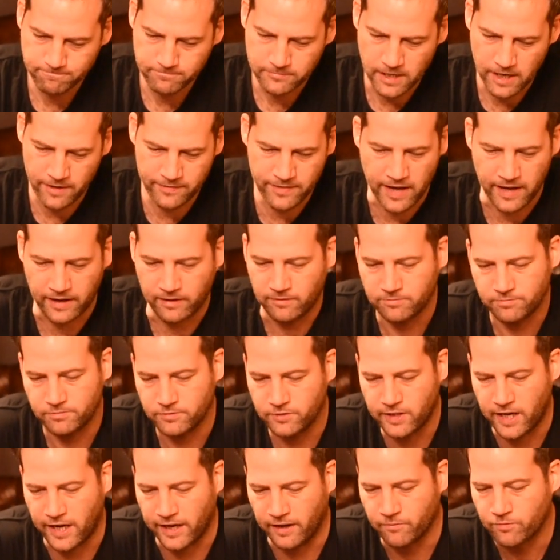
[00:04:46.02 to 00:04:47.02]
And then,
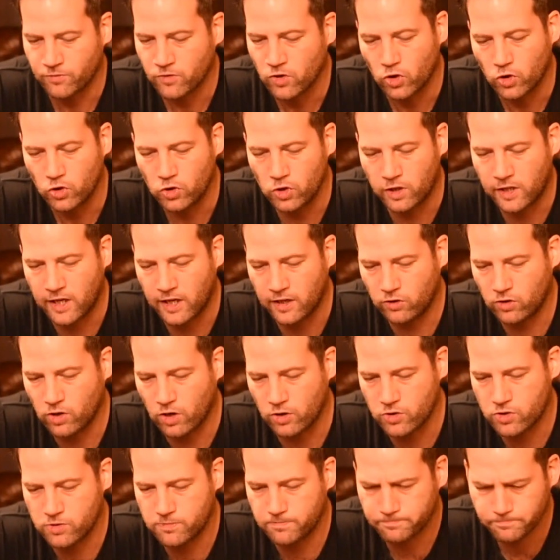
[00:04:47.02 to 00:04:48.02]
you get
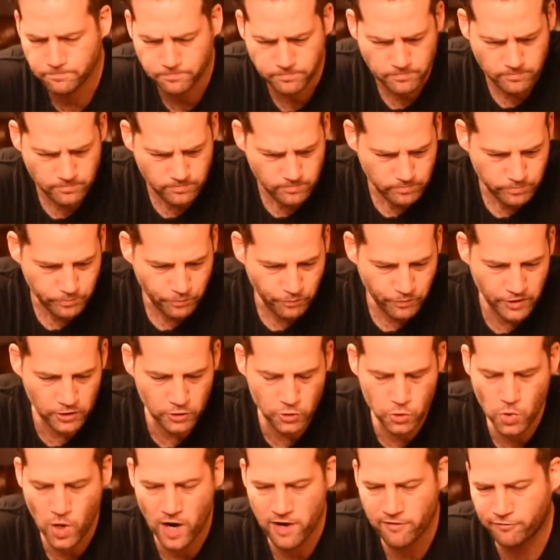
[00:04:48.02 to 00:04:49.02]
those
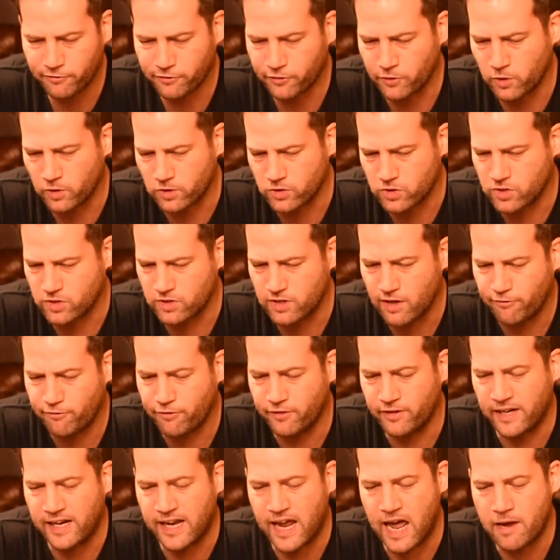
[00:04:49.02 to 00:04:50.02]
dry fruits,
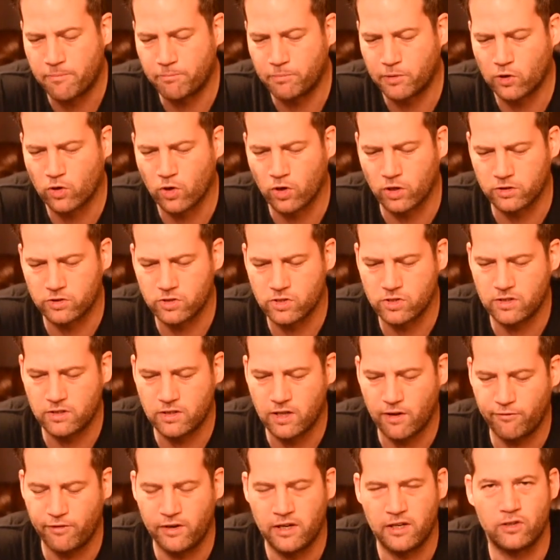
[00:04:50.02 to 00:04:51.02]
definitely apricots,
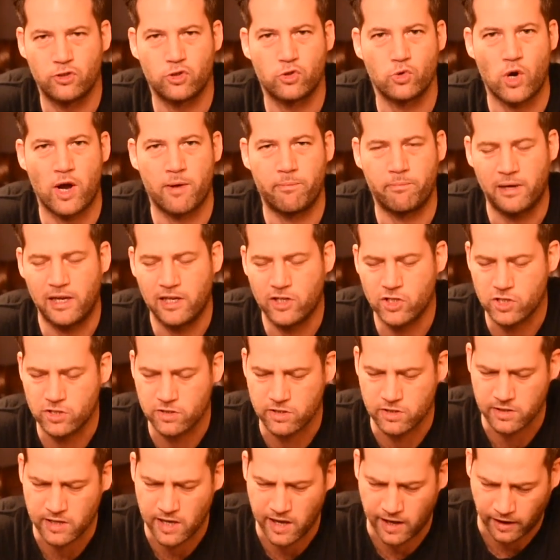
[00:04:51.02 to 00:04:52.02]
definitely dry peaches
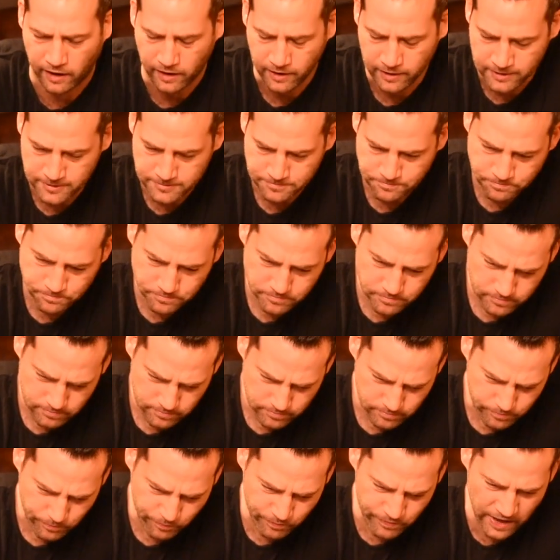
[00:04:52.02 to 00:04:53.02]
in there.
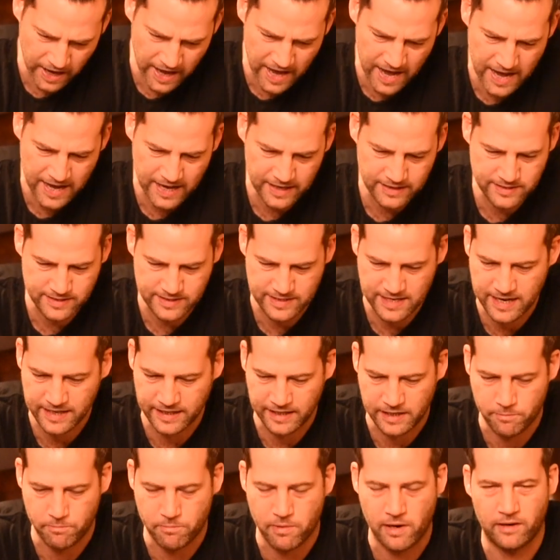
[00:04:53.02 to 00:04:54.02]
The
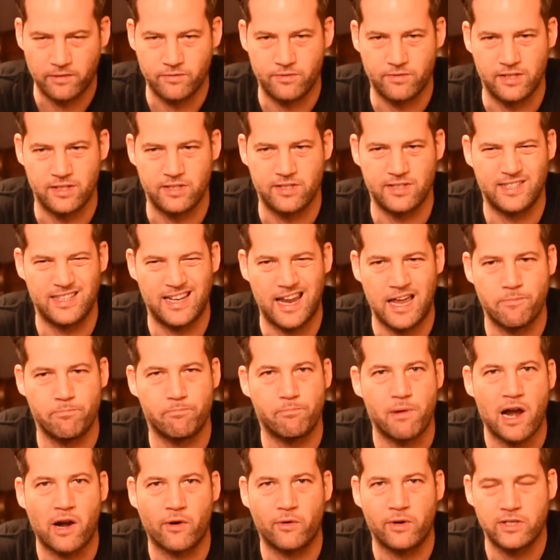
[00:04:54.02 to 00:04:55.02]
slight
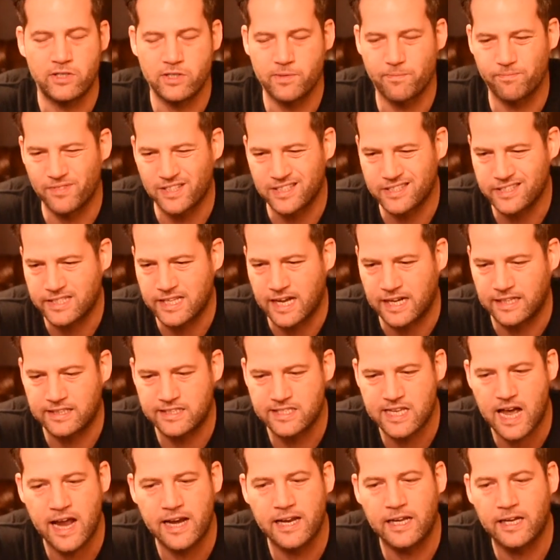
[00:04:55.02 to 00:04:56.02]
berries, that
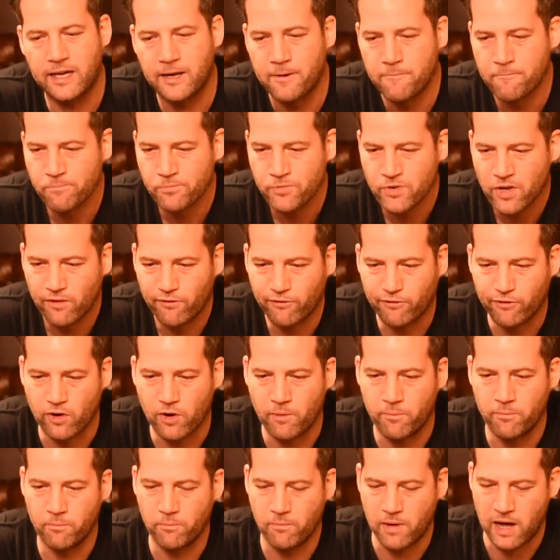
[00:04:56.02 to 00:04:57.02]
tannic
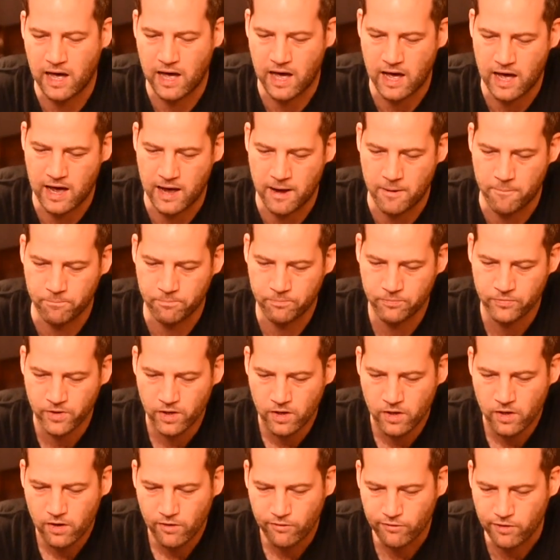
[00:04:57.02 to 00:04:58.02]
from
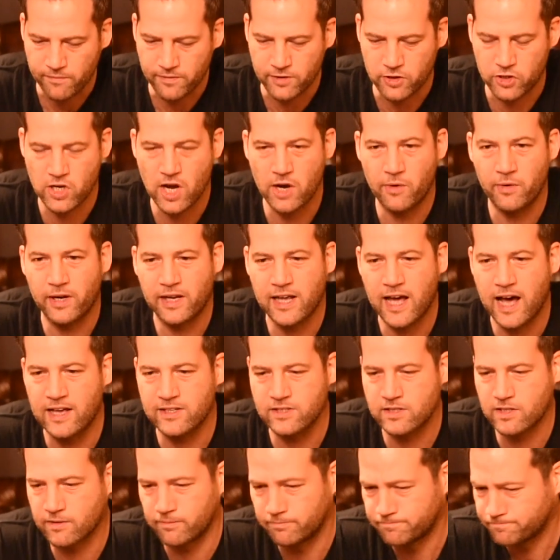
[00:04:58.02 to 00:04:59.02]
the sherry
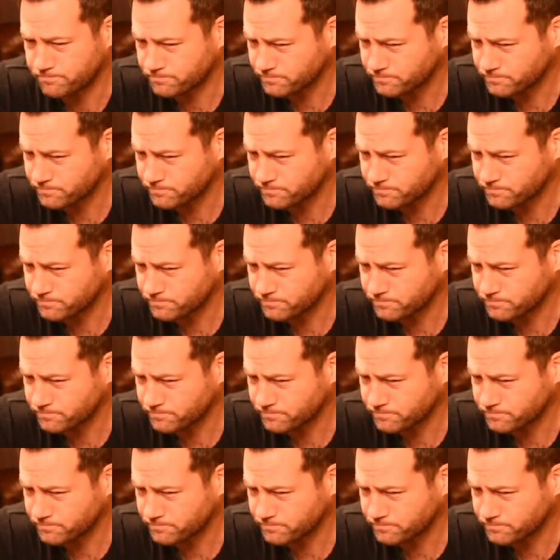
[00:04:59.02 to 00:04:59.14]
cask.